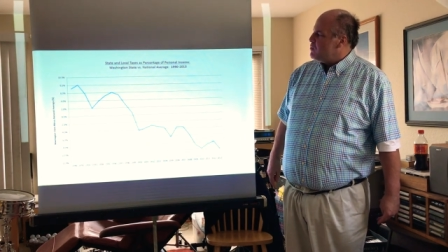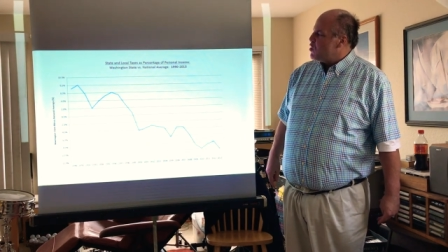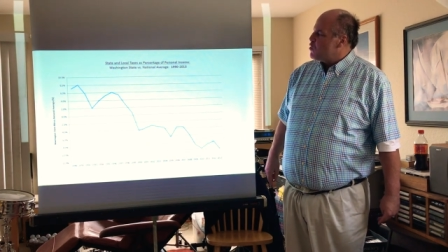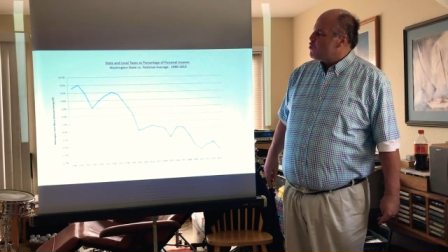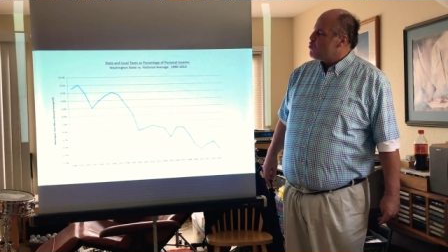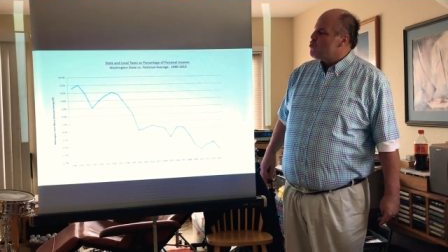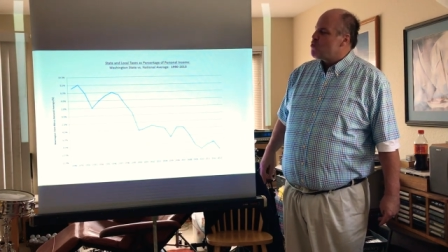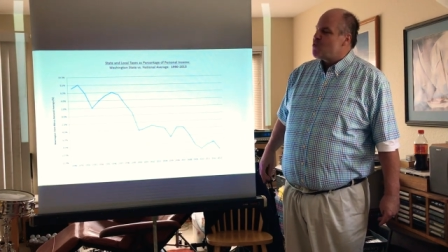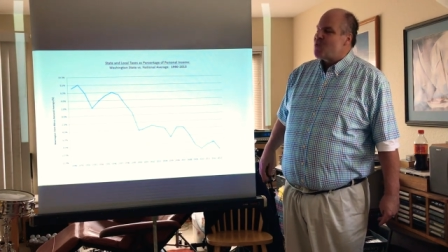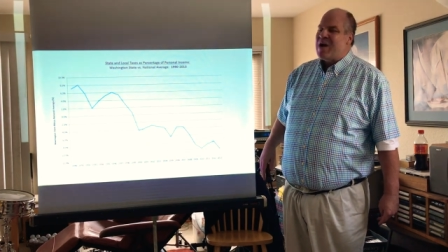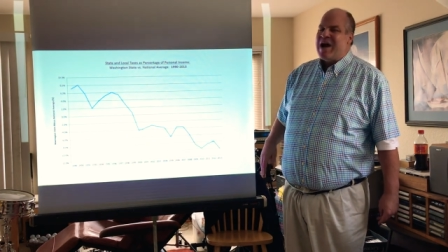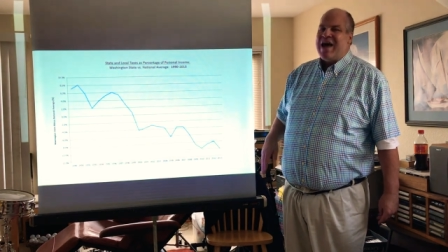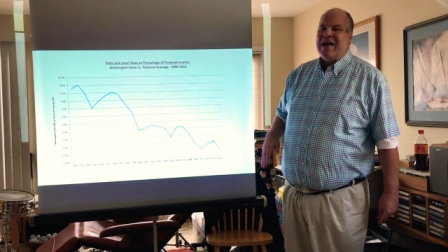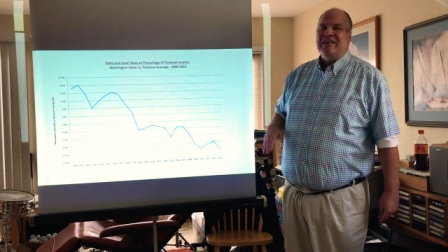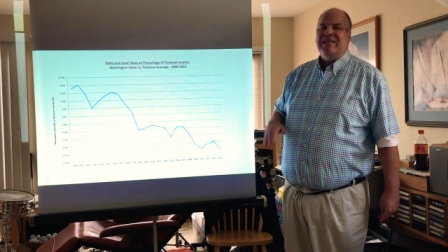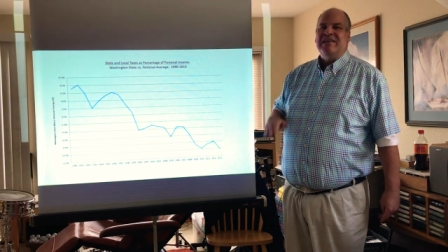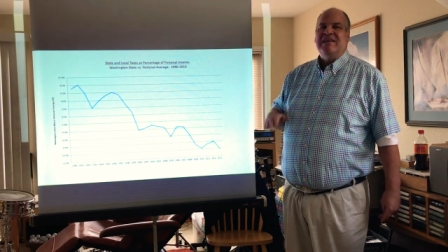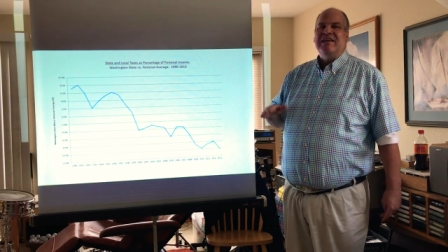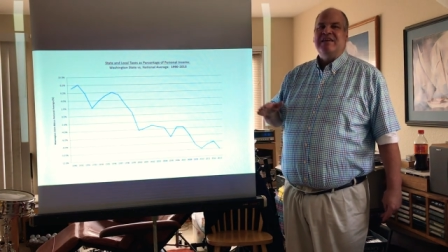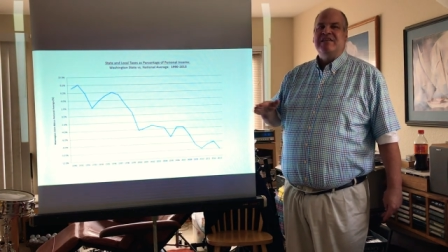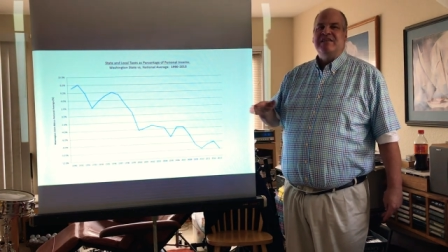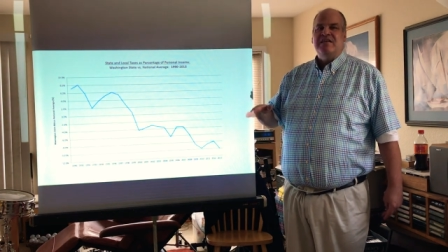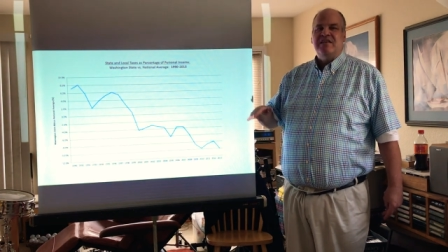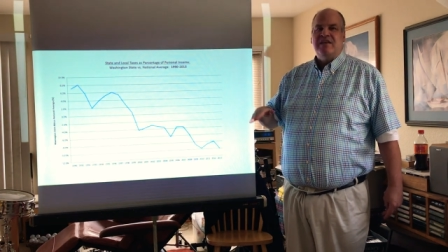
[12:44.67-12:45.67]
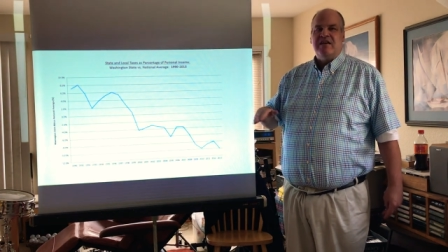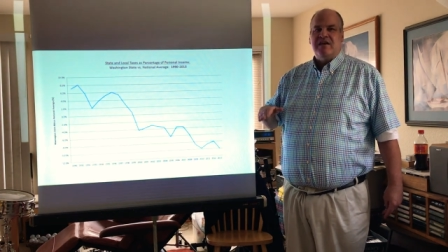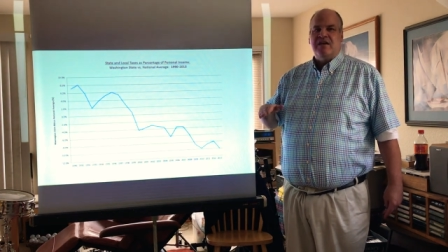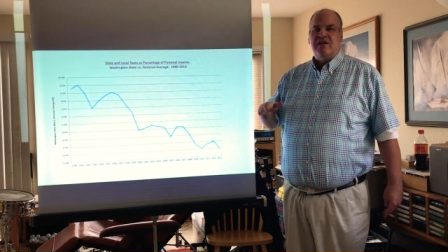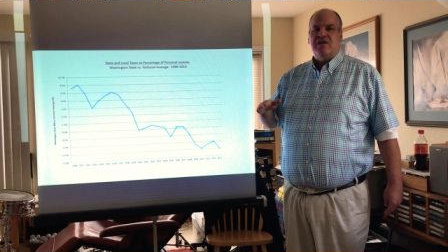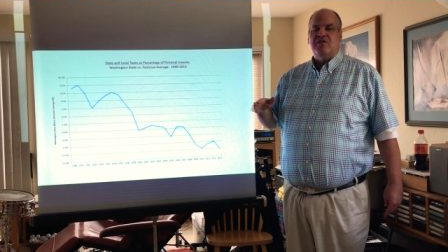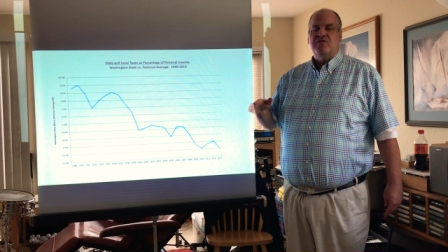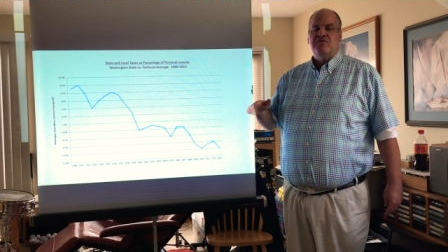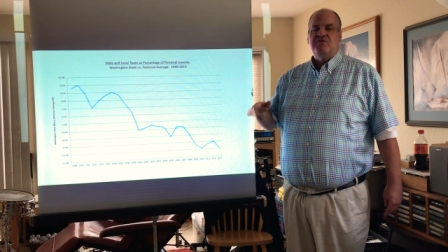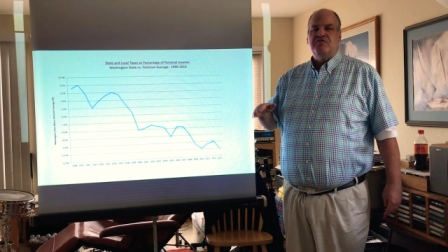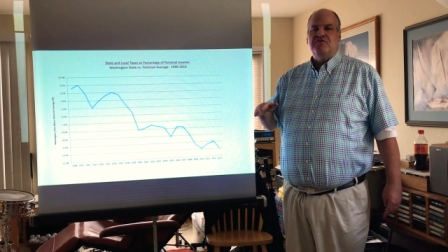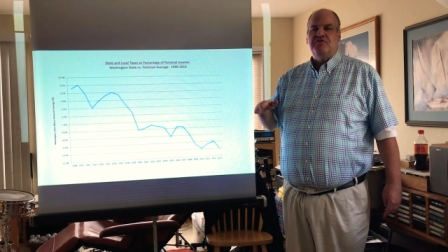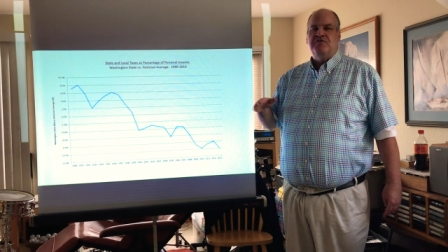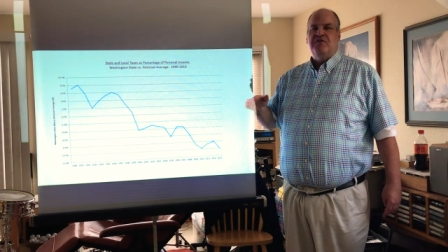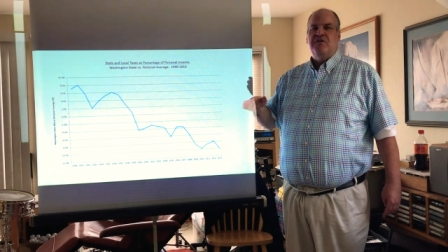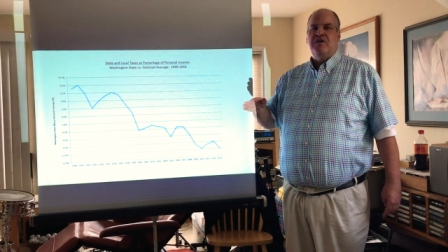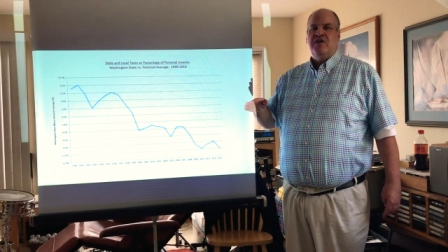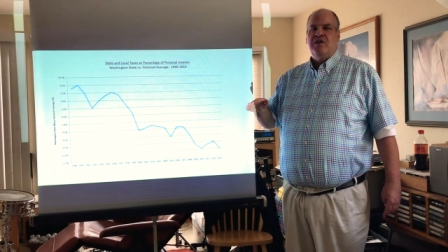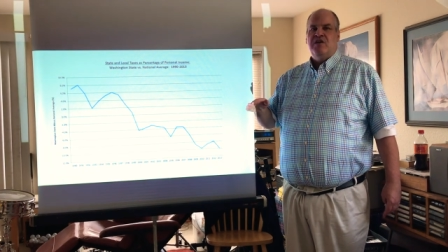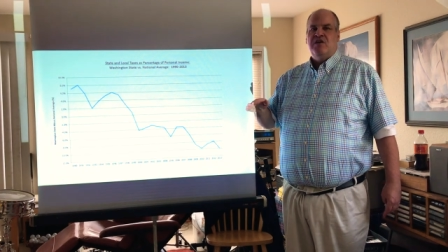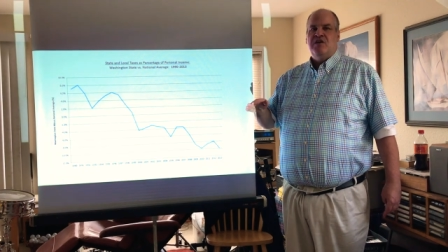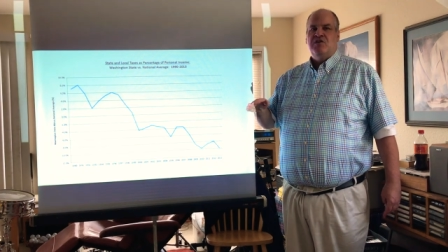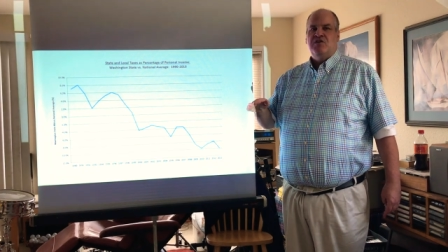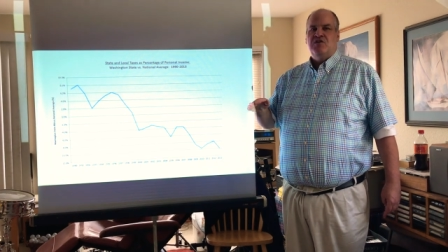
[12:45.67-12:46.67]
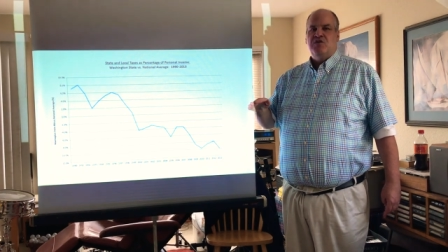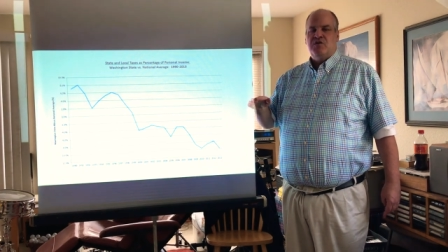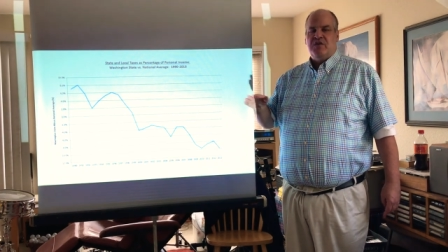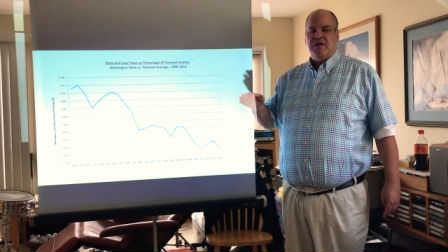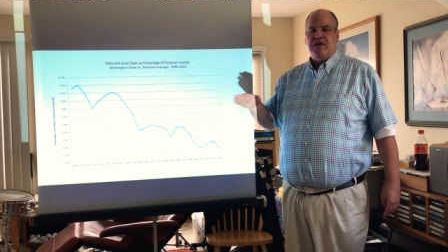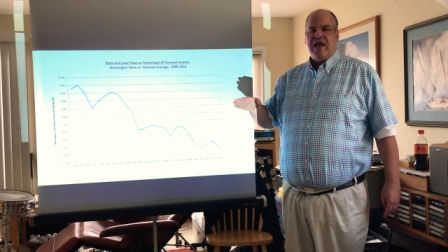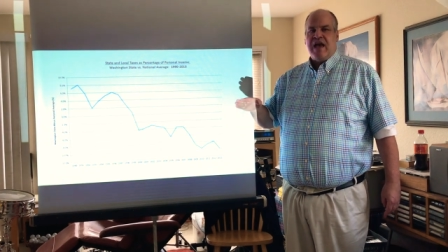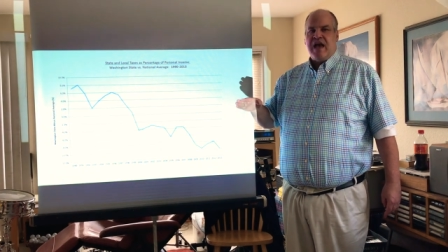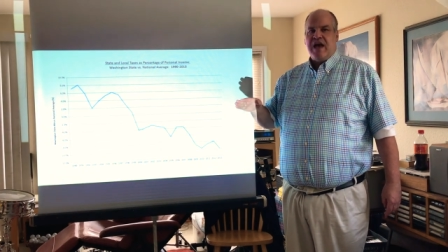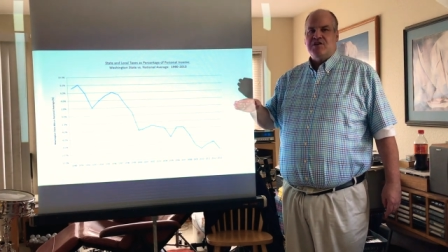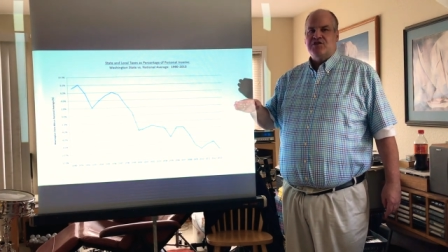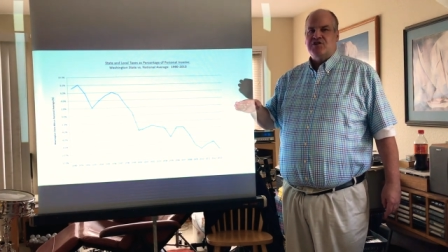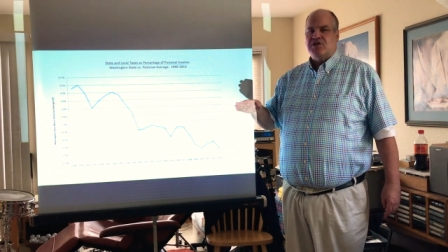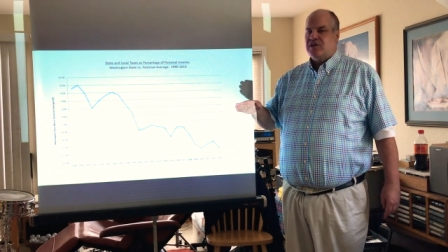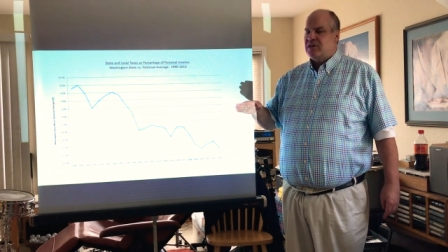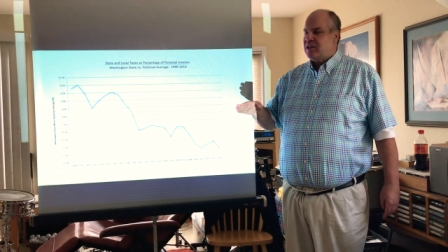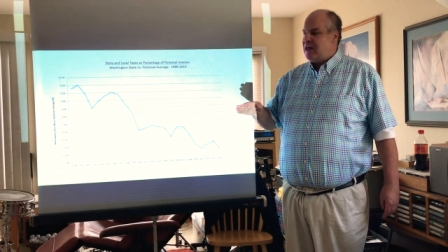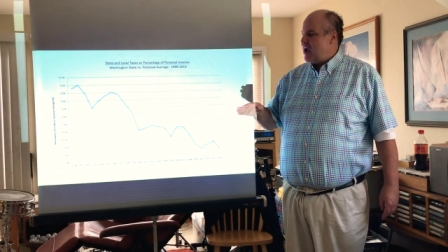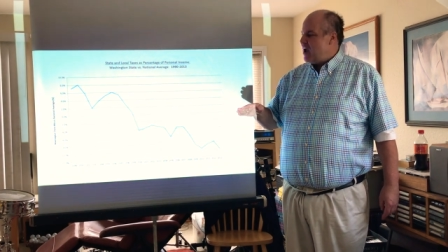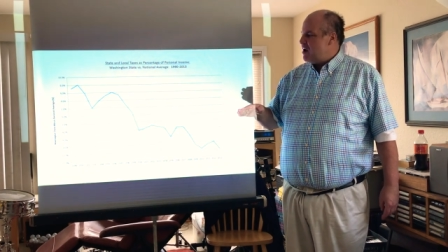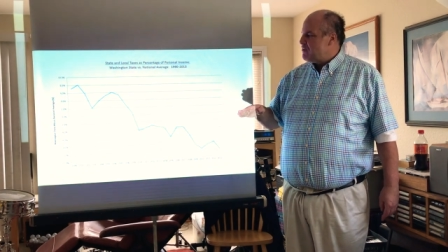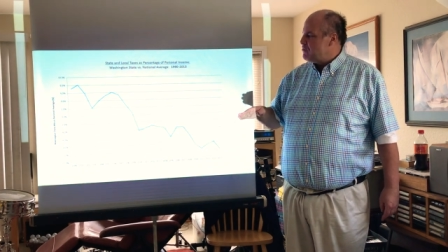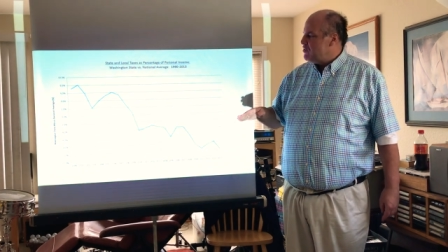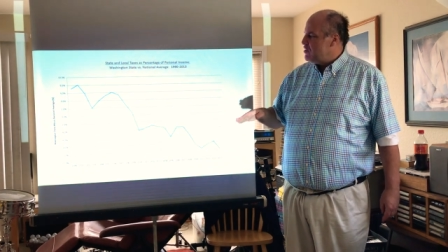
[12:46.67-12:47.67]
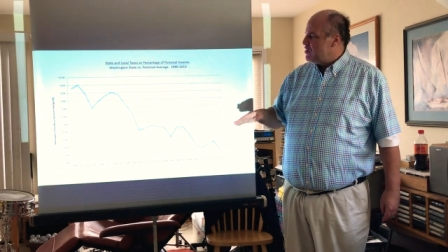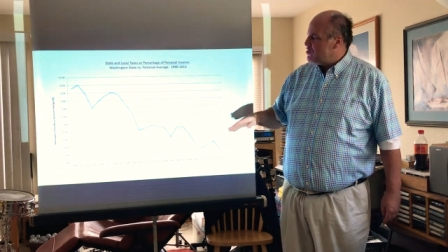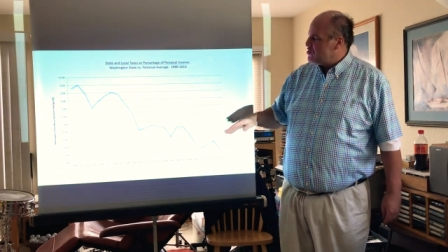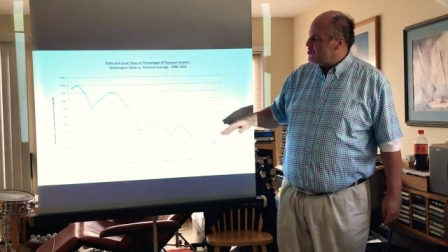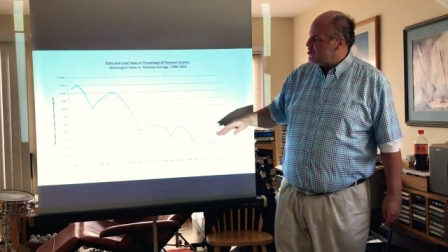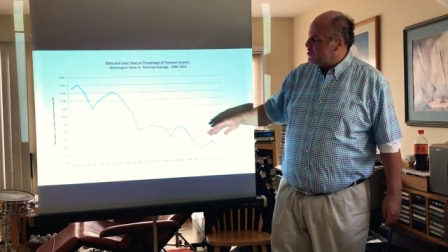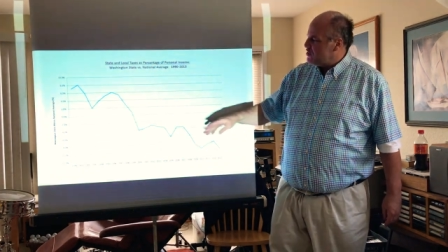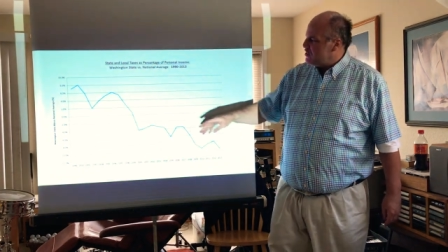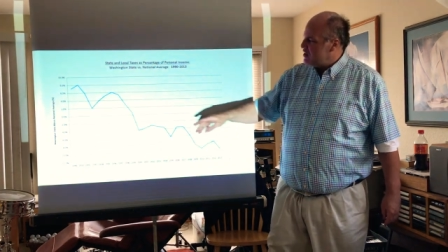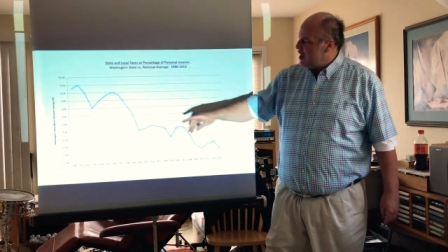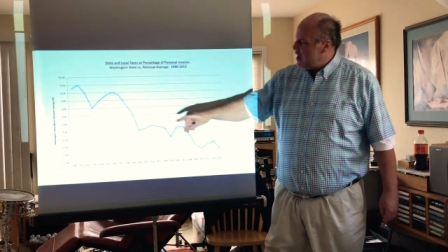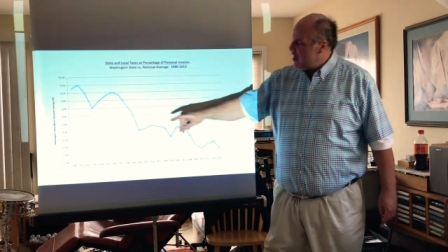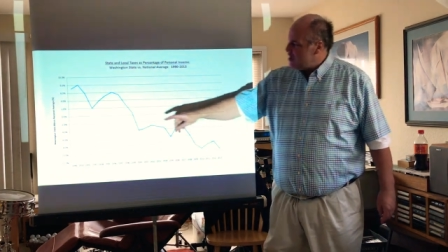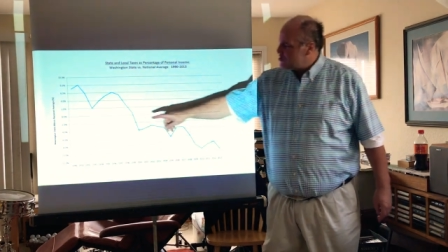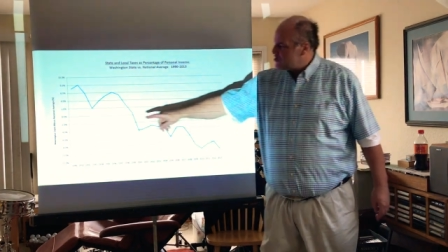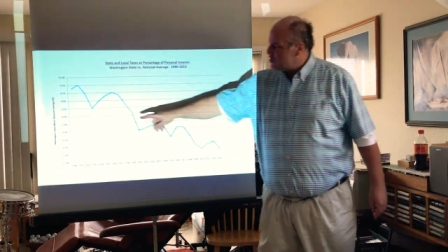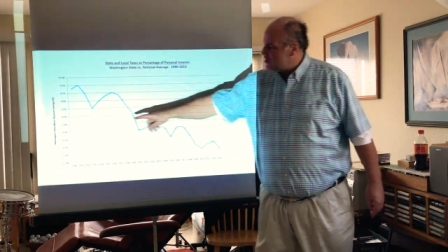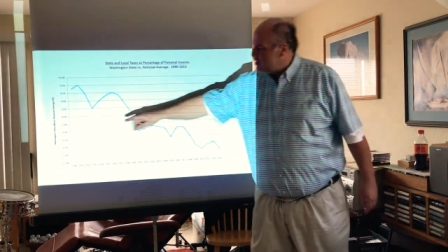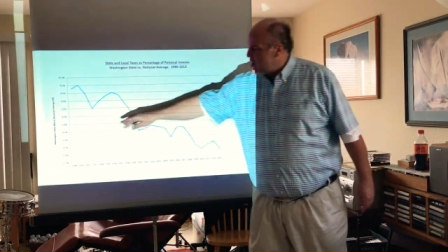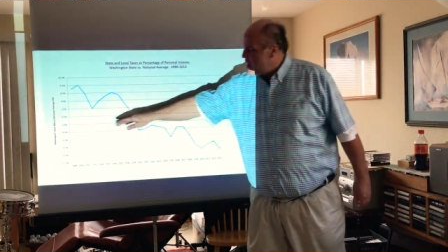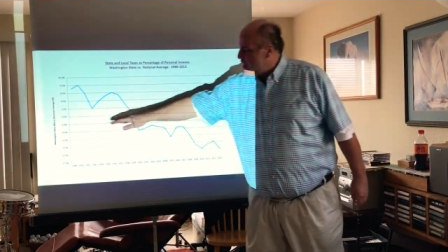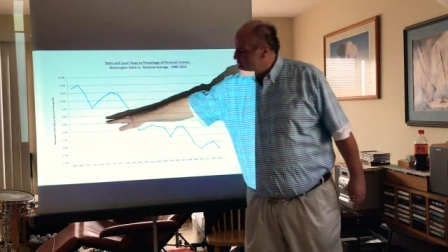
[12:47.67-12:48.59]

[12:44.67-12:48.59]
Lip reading: relative to the national average. So the national